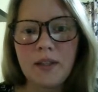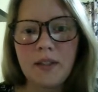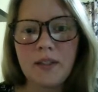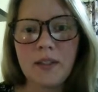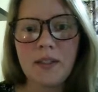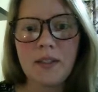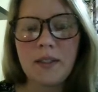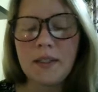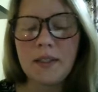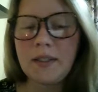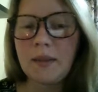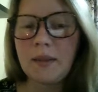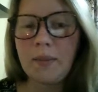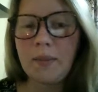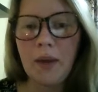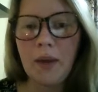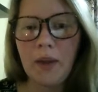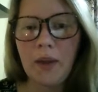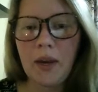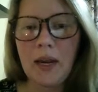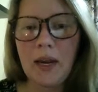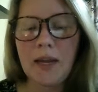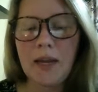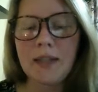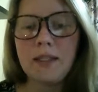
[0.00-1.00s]
a
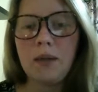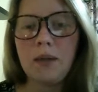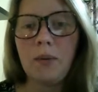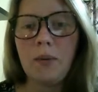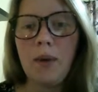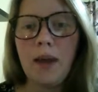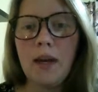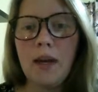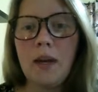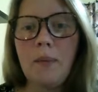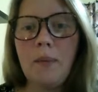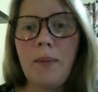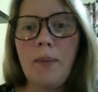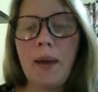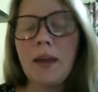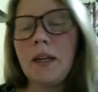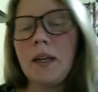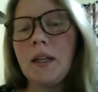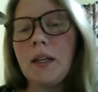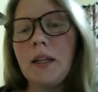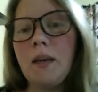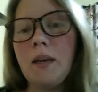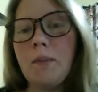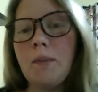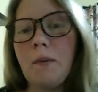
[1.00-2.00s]
disability to
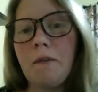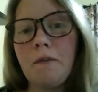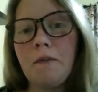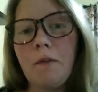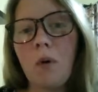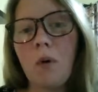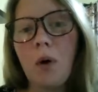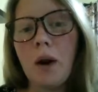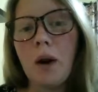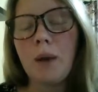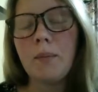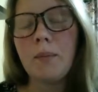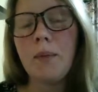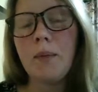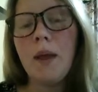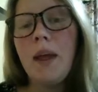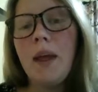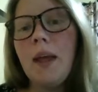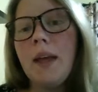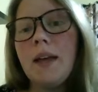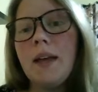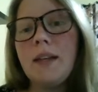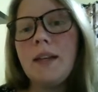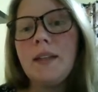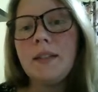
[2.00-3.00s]
independently perform
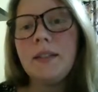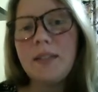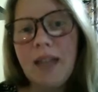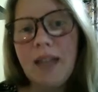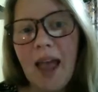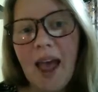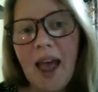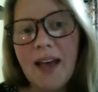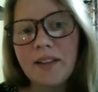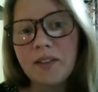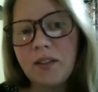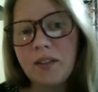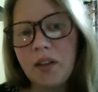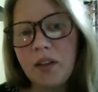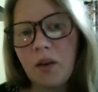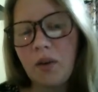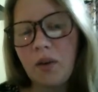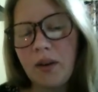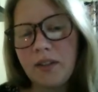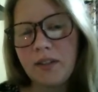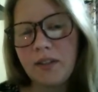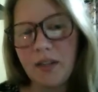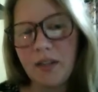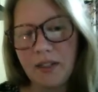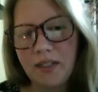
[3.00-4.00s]
tasks known
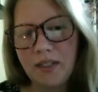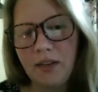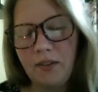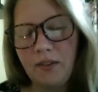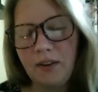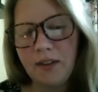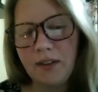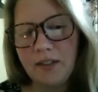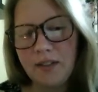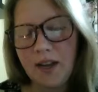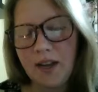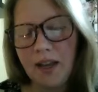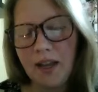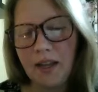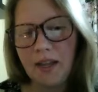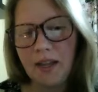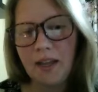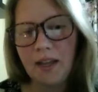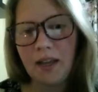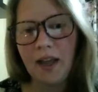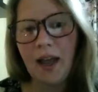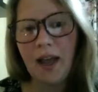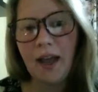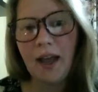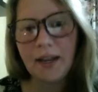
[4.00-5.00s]
as activities
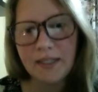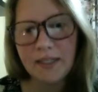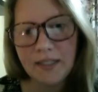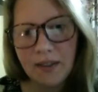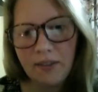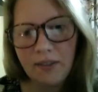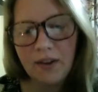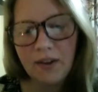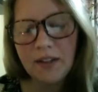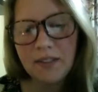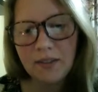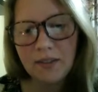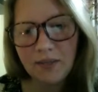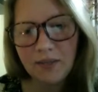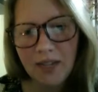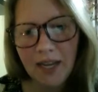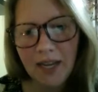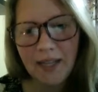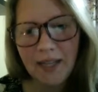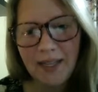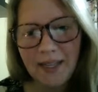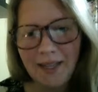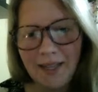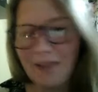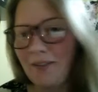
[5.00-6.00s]
of
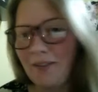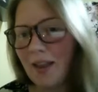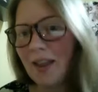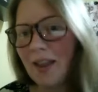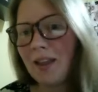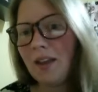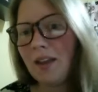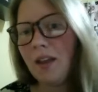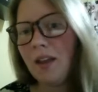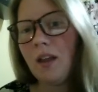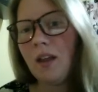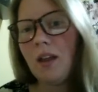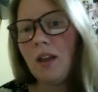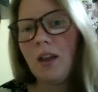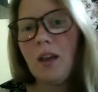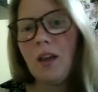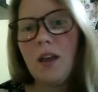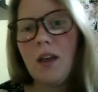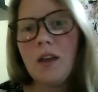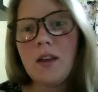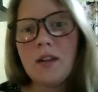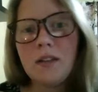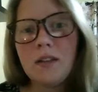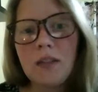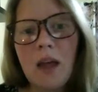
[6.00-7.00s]
daily living.
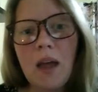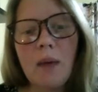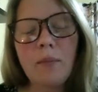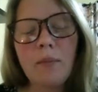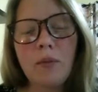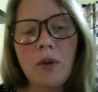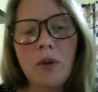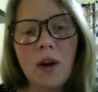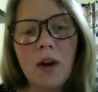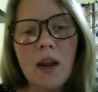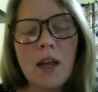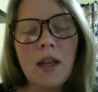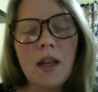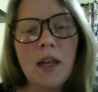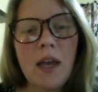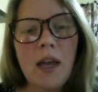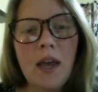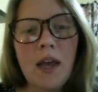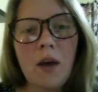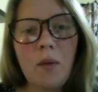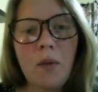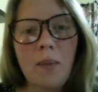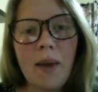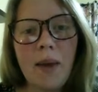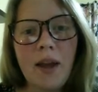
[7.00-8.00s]
Some critically
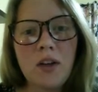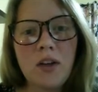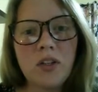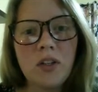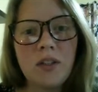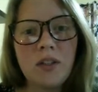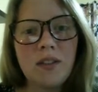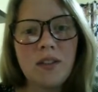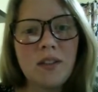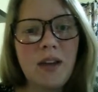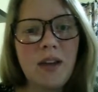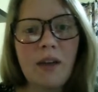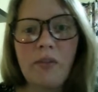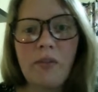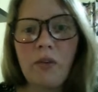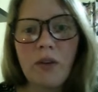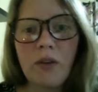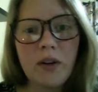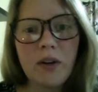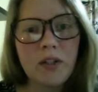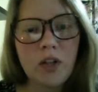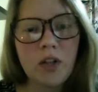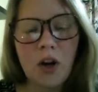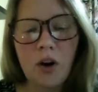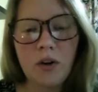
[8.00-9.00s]
ill patients never
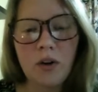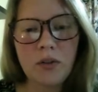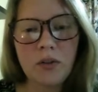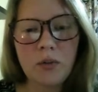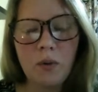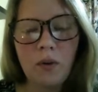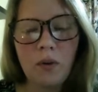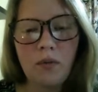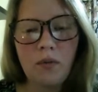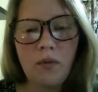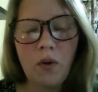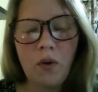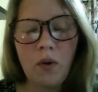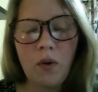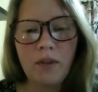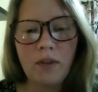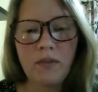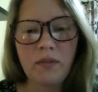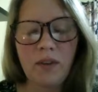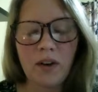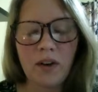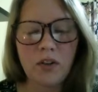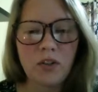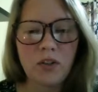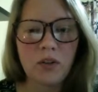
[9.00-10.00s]
return to a fully
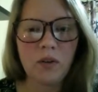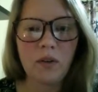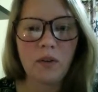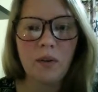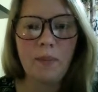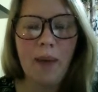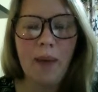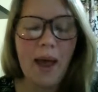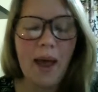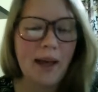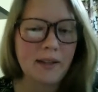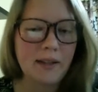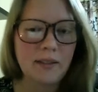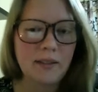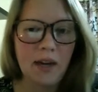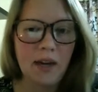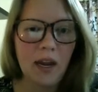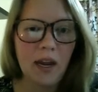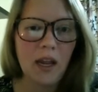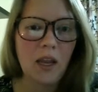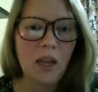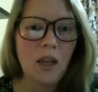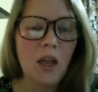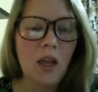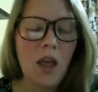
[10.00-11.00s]
functional
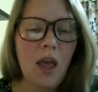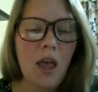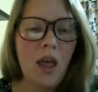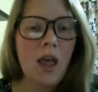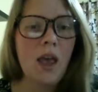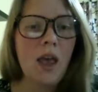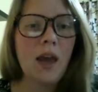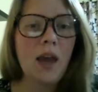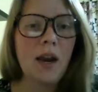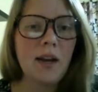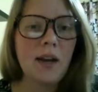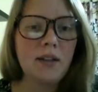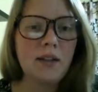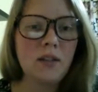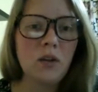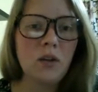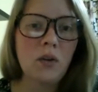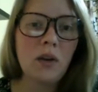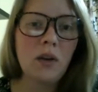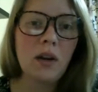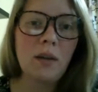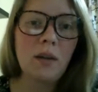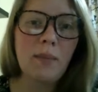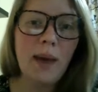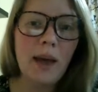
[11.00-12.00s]
capacity, and as you
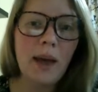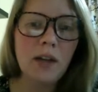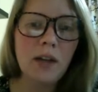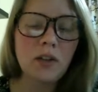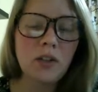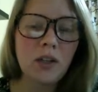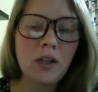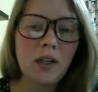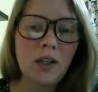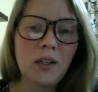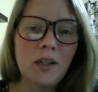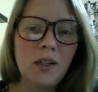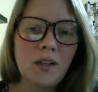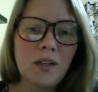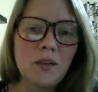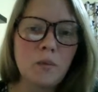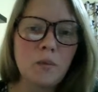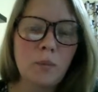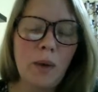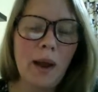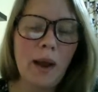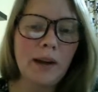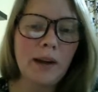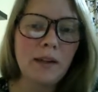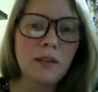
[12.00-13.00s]
can imagine, this
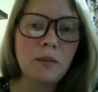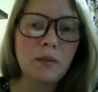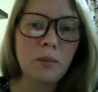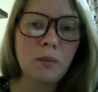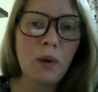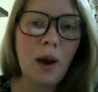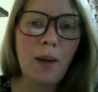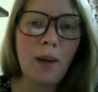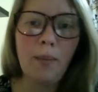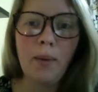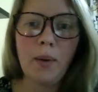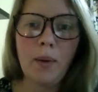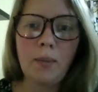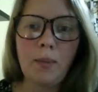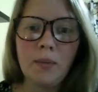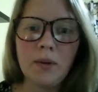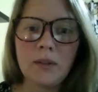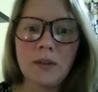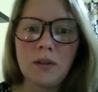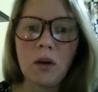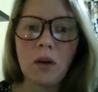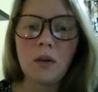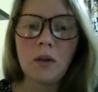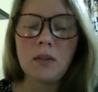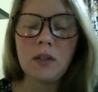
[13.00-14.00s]
practice problem
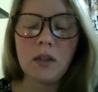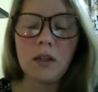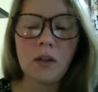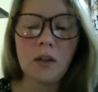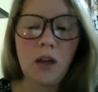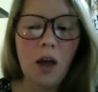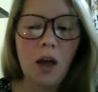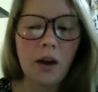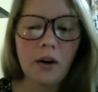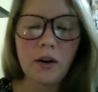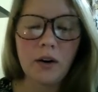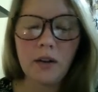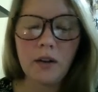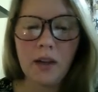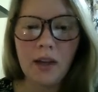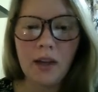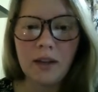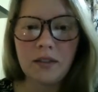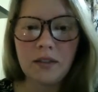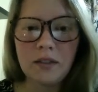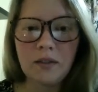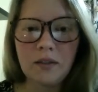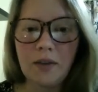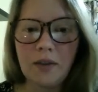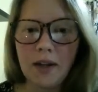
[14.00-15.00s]
results in longer
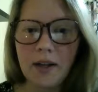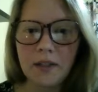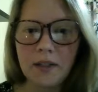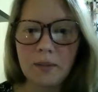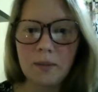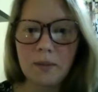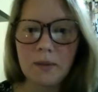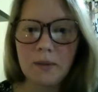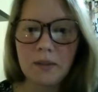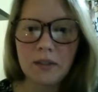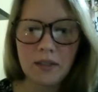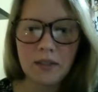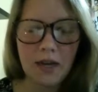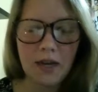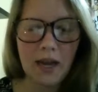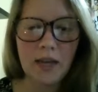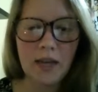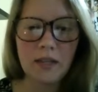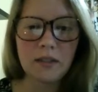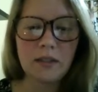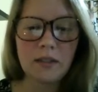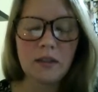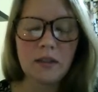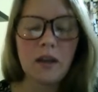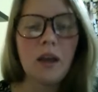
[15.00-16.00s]
lengths of hospital
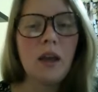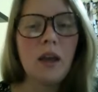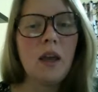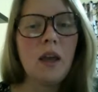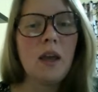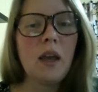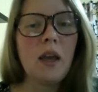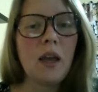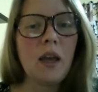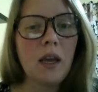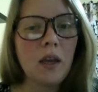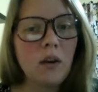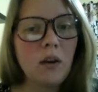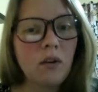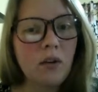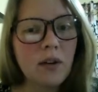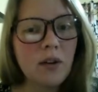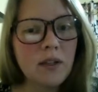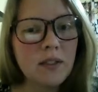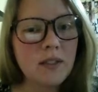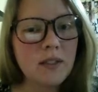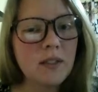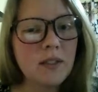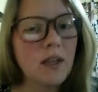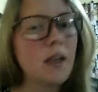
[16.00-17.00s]
stays,
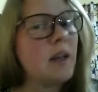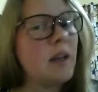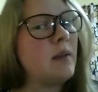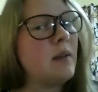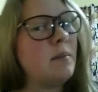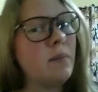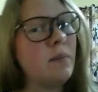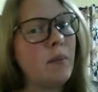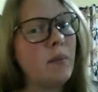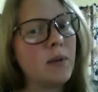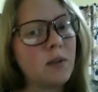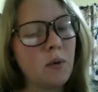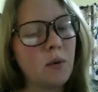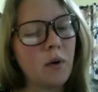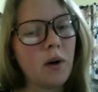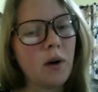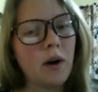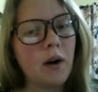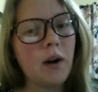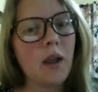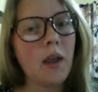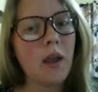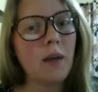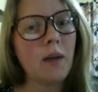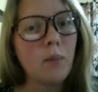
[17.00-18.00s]
increase in
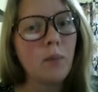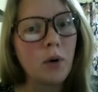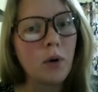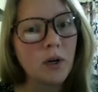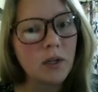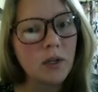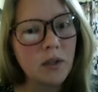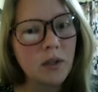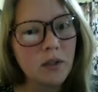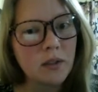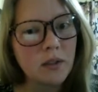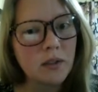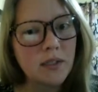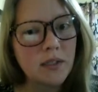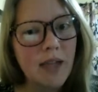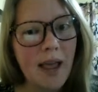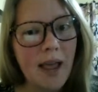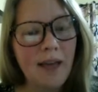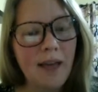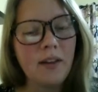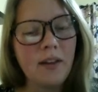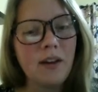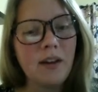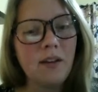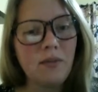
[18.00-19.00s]

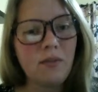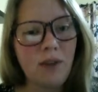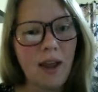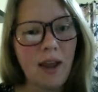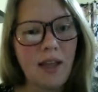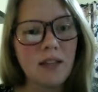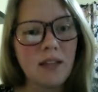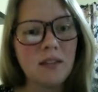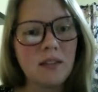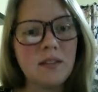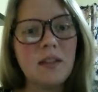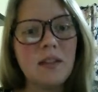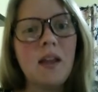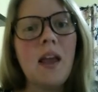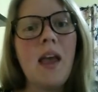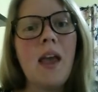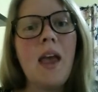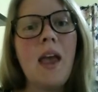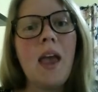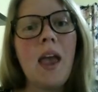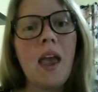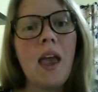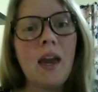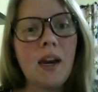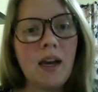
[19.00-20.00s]
mortality rates,
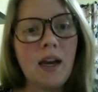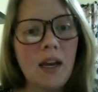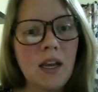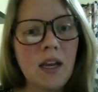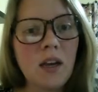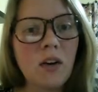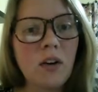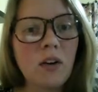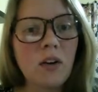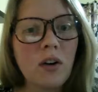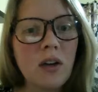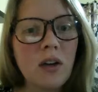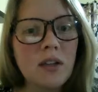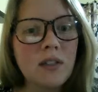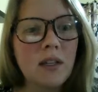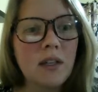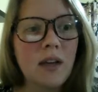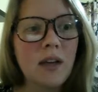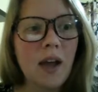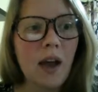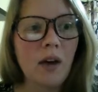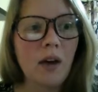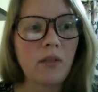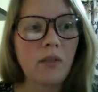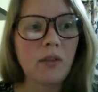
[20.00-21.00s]
and an increase in
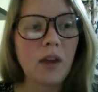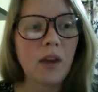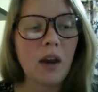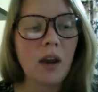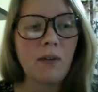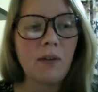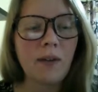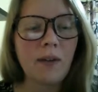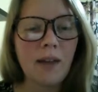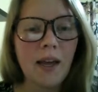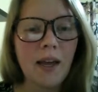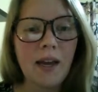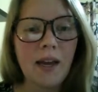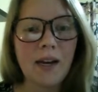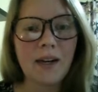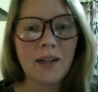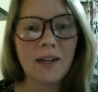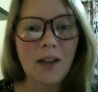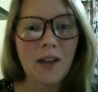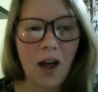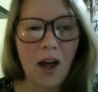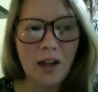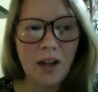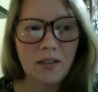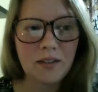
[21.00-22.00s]
healthcare-related
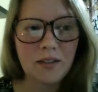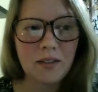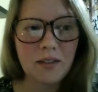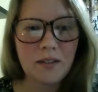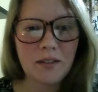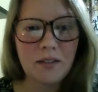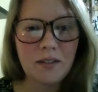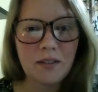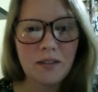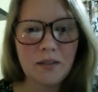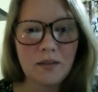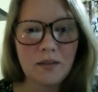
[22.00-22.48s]
costs.